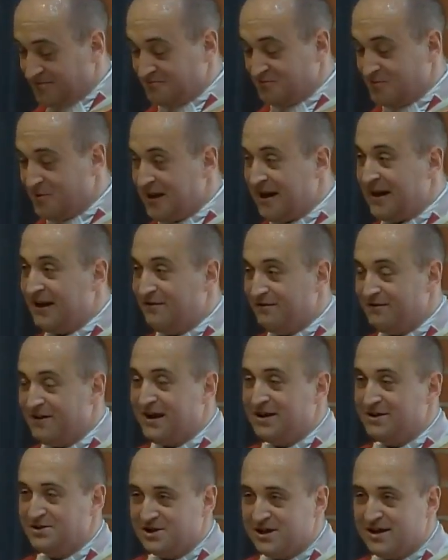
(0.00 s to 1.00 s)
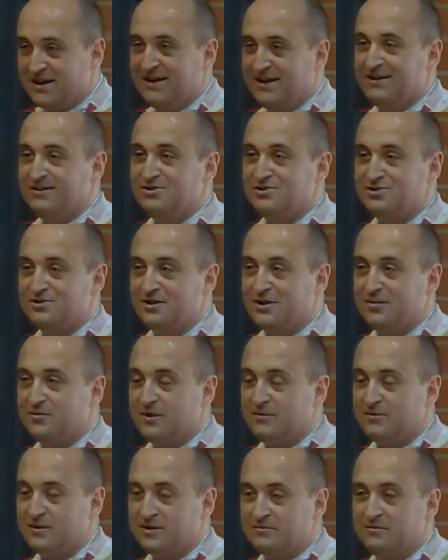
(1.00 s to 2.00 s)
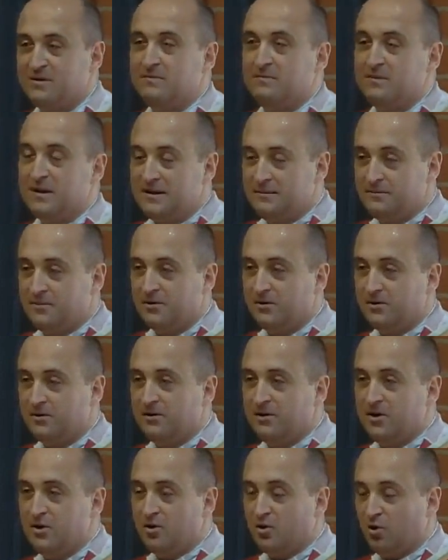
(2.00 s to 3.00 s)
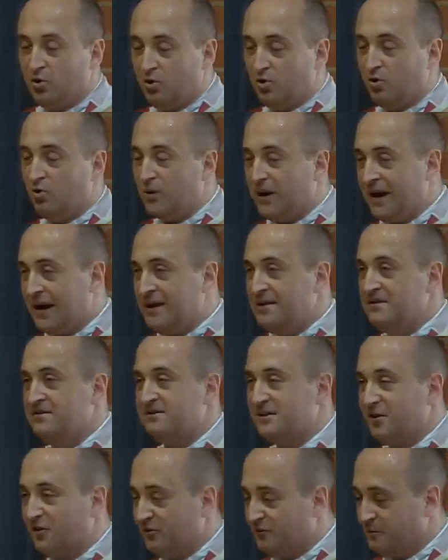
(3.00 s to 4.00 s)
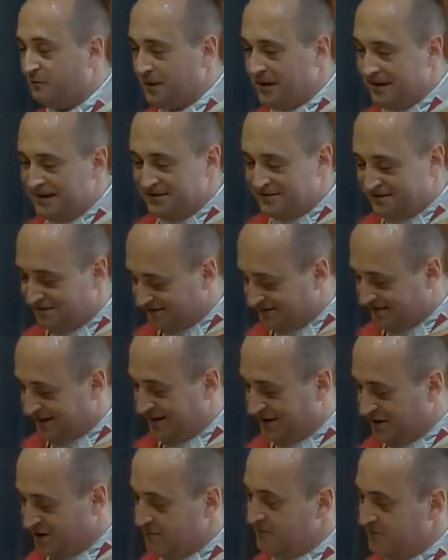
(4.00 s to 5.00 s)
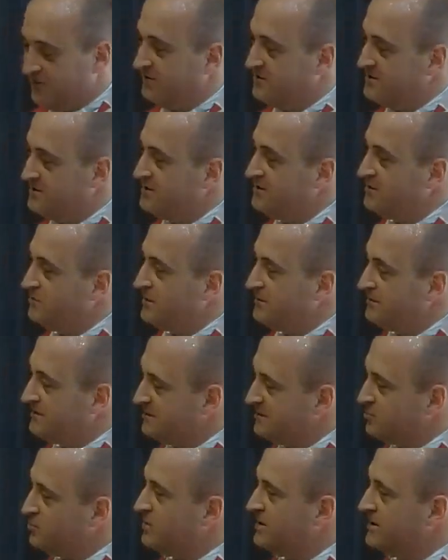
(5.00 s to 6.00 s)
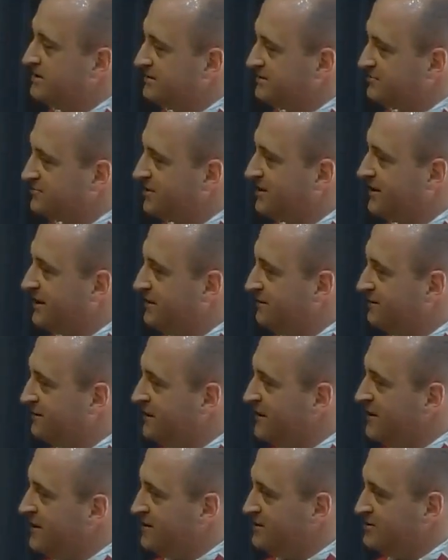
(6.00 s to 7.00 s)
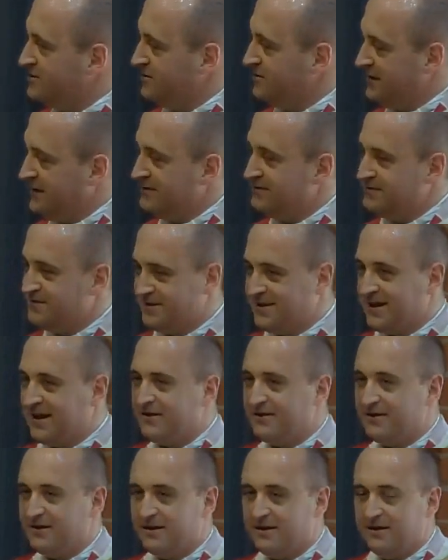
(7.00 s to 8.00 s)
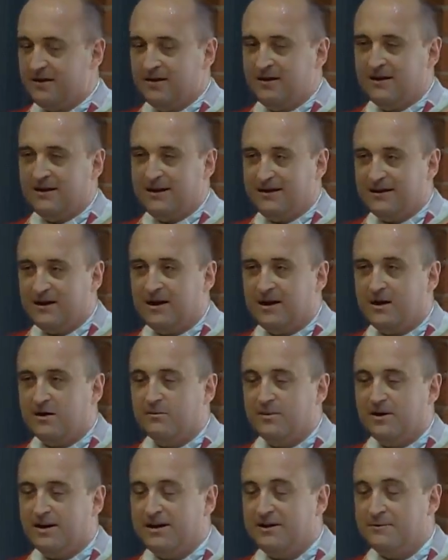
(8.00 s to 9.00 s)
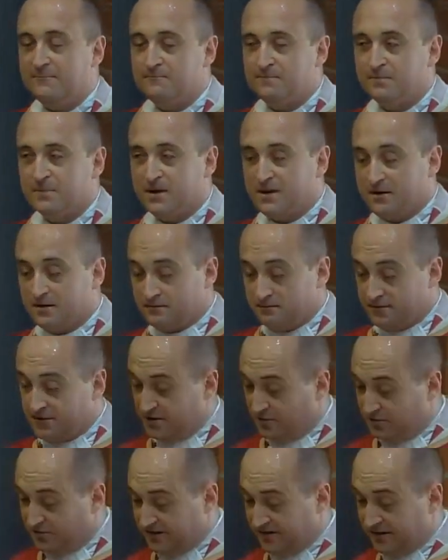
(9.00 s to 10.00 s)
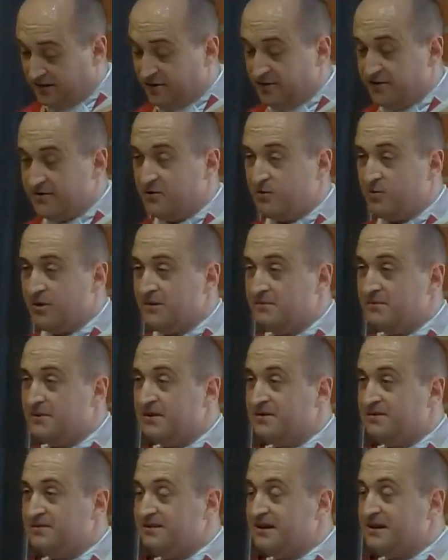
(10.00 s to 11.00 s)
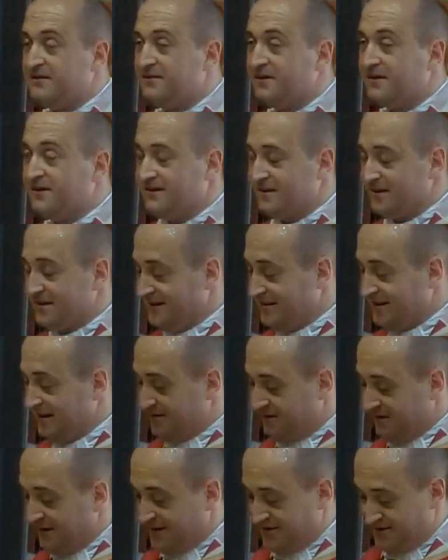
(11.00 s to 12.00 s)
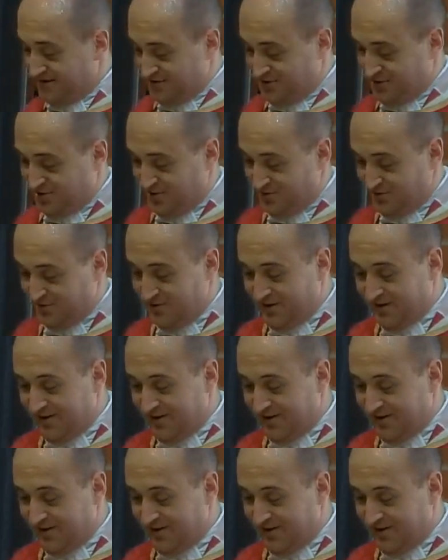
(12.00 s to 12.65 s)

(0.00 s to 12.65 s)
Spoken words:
we have that challenge that we must be people always of peace and communion, that we must always strive to live together in harmony, but also that we must never give in to